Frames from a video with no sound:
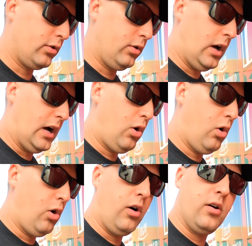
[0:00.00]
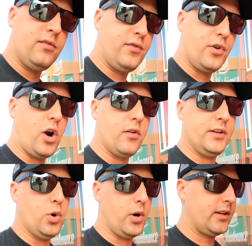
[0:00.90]
little hole for your
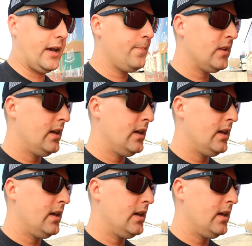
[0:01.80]
RV door, okay?